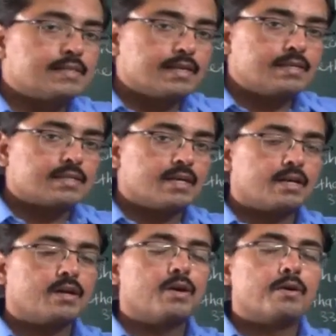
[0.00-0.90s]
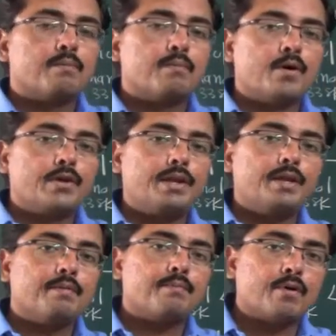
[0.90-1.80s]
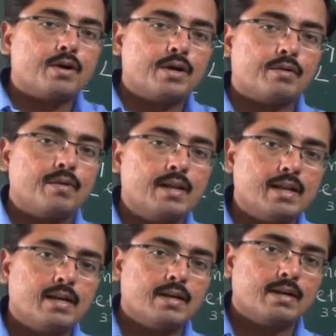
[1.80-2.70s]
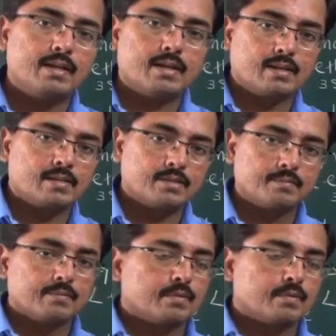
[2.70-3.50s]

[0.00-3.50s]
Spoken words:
a result boiling point will decrease.